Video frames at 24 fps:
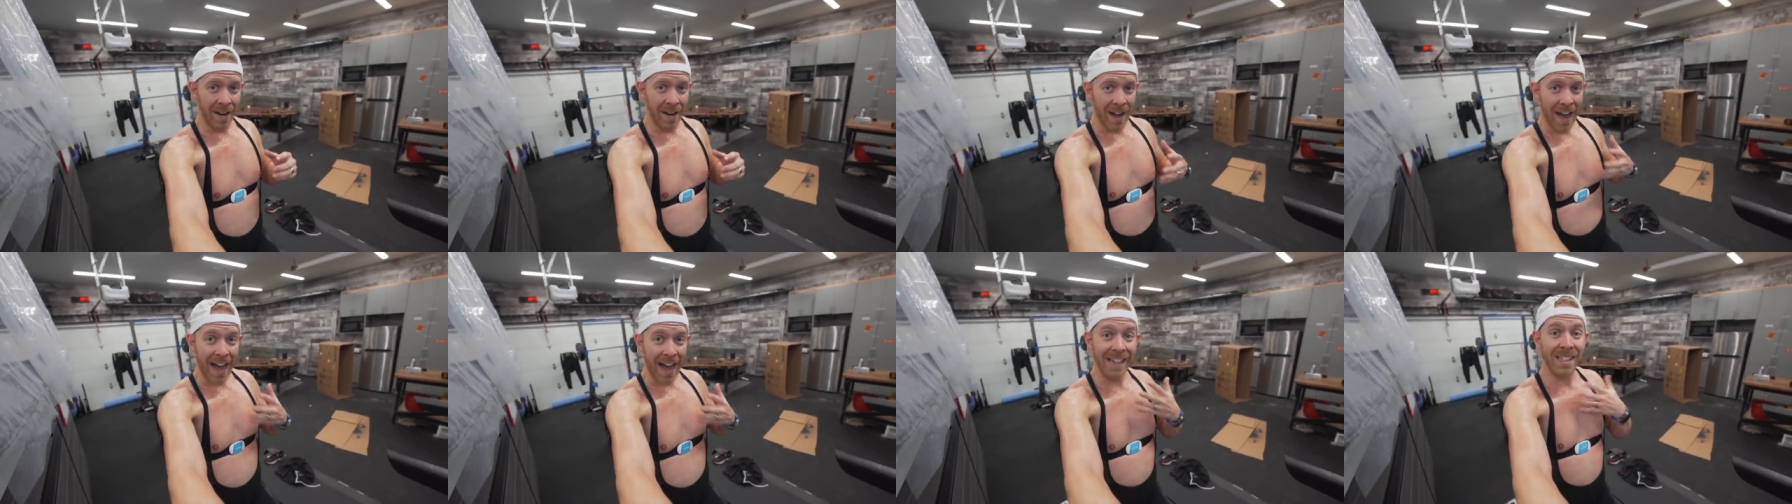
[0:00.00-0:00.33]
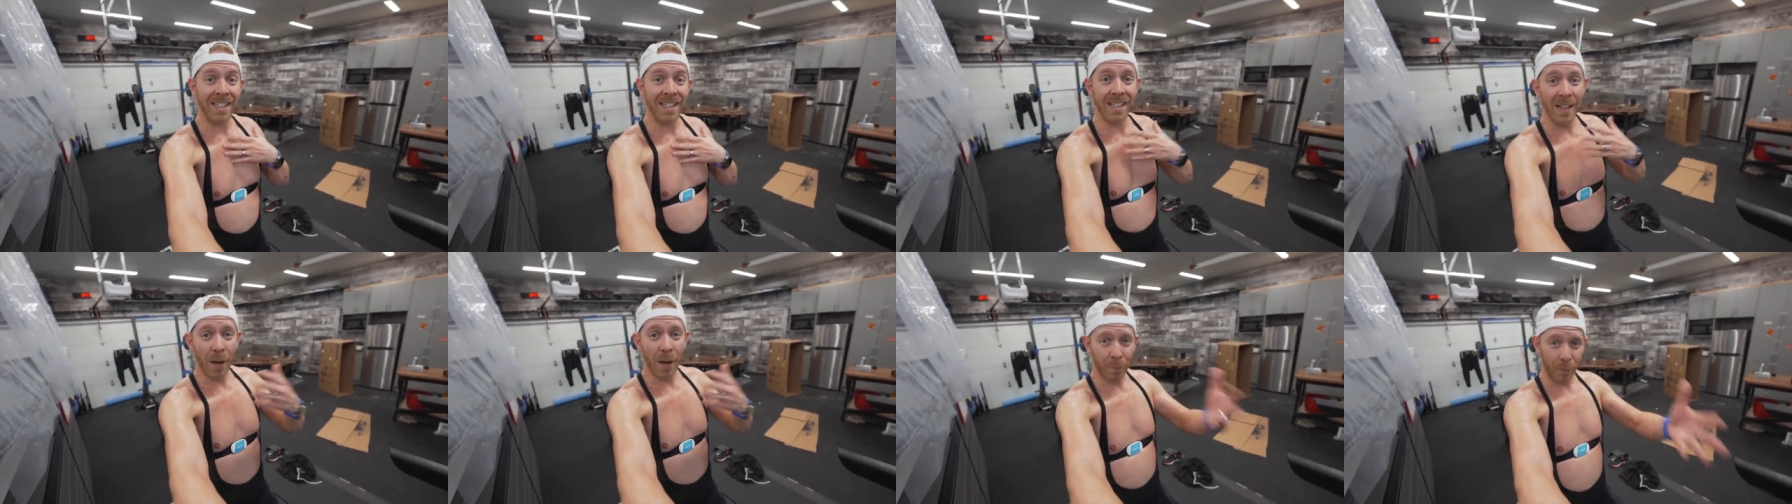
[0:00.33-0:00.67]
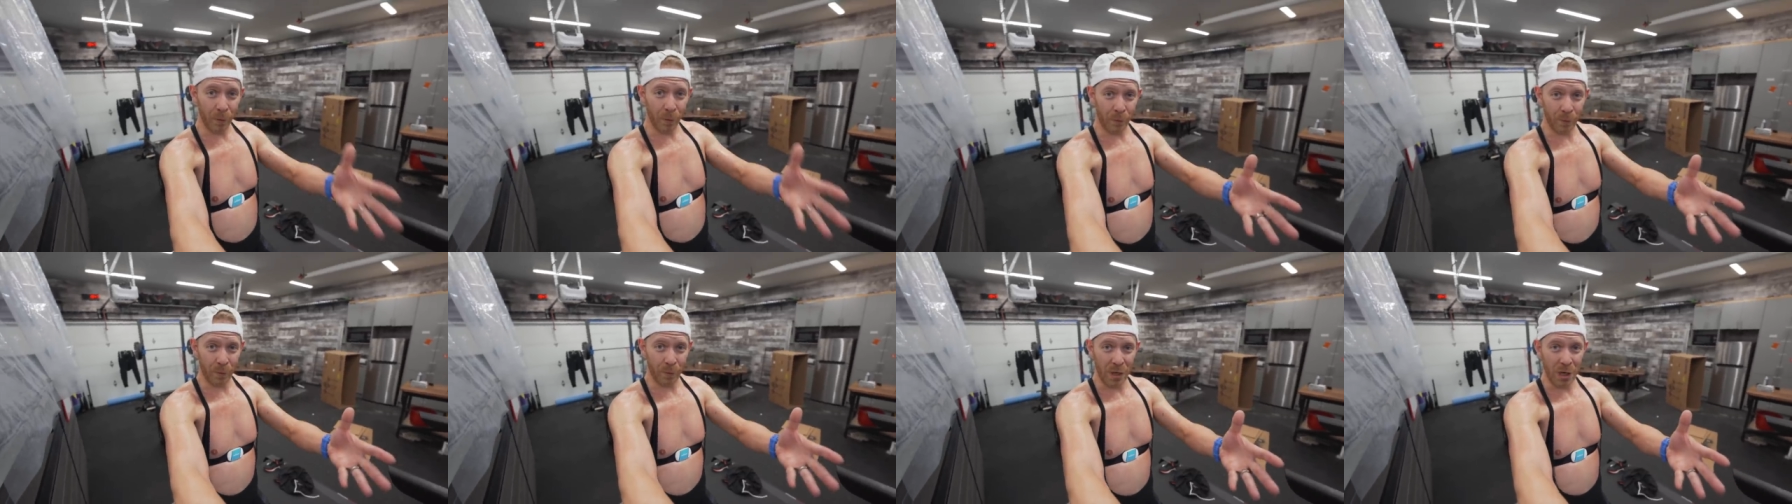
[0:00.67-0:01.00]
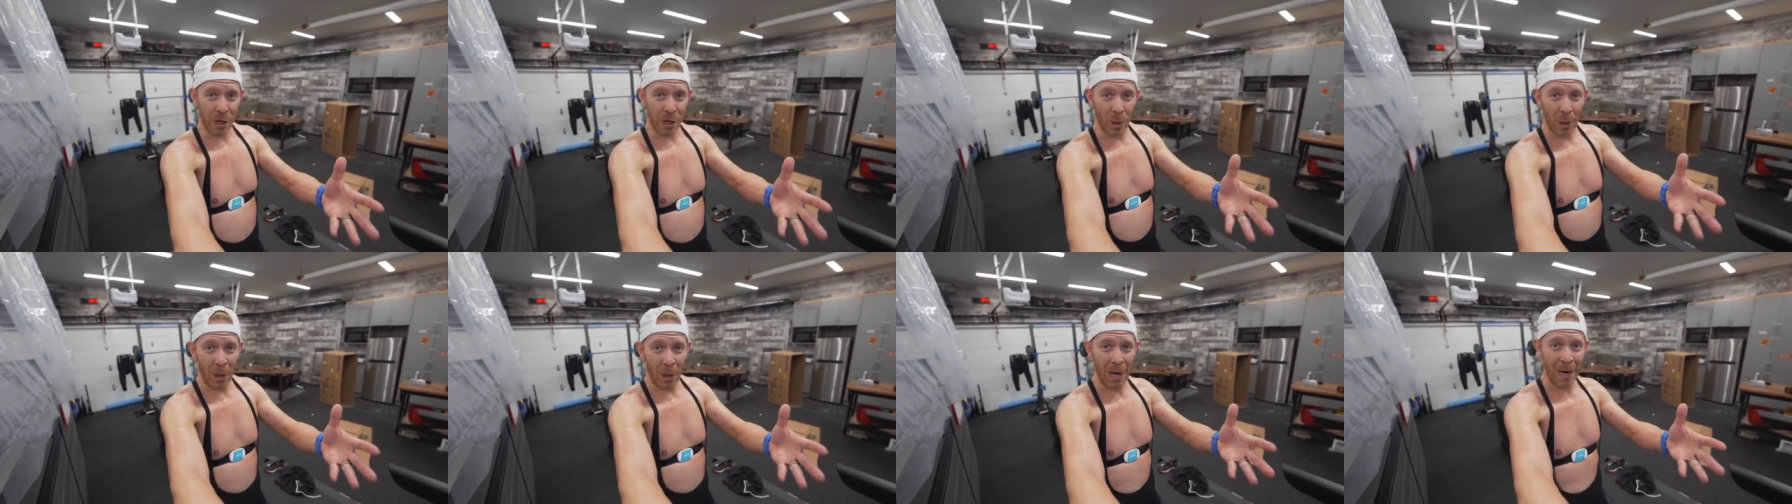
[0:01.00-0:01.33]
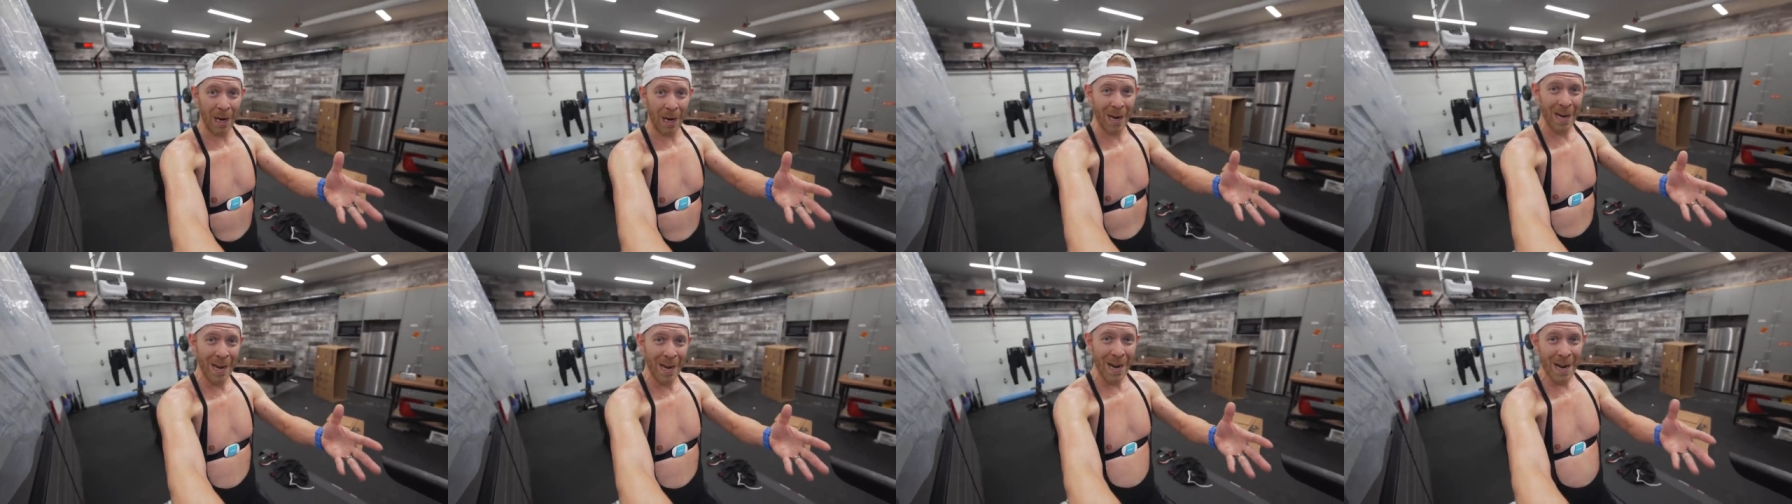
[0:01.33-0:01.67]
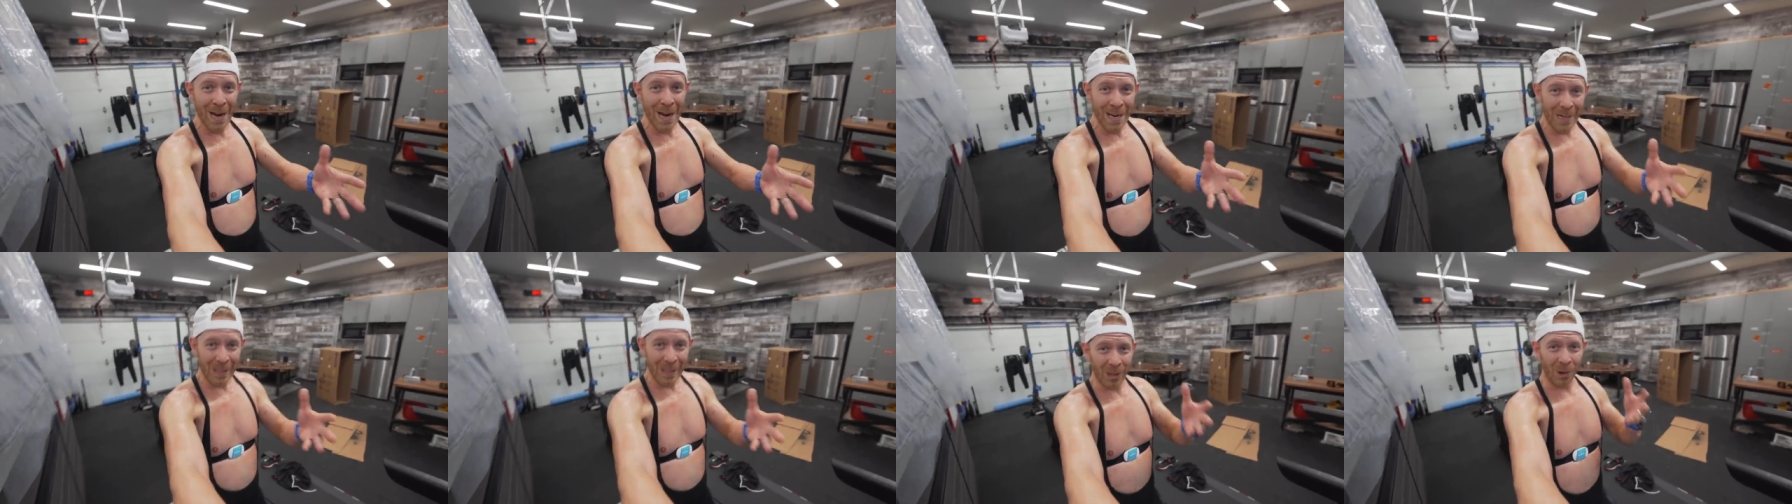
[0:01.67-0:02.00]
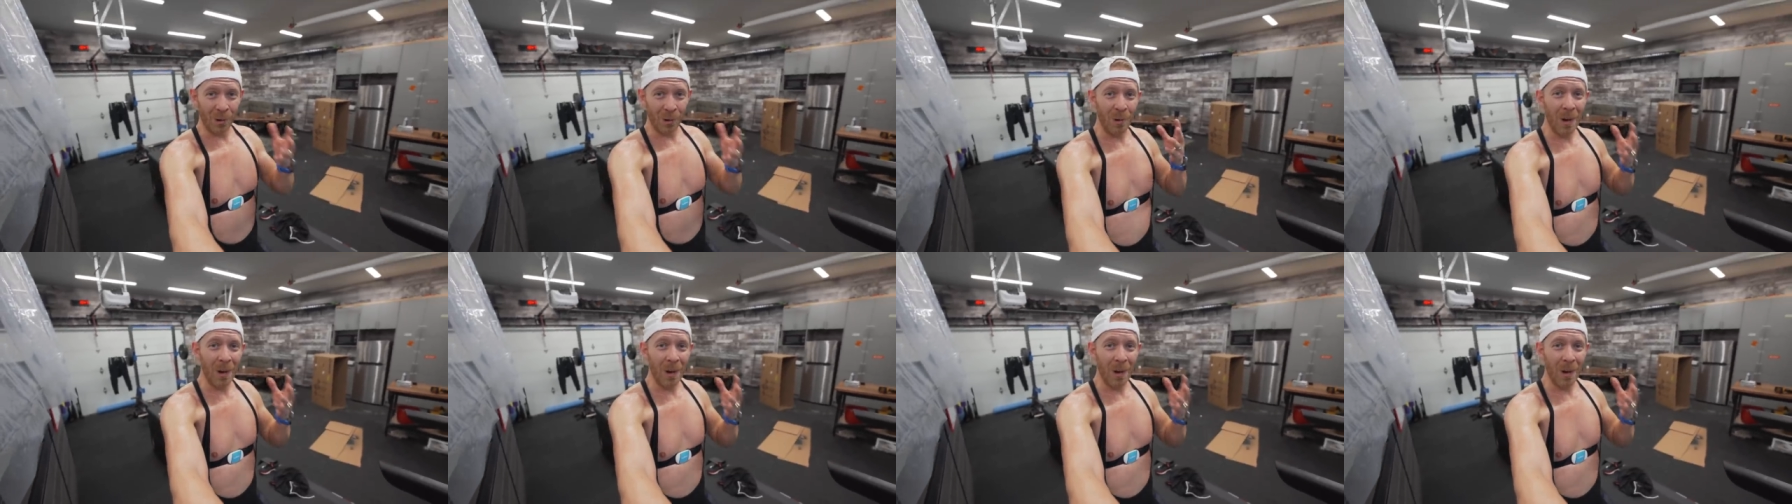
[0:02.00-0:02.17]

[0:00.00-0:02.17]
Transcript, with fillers: I suffer for you. So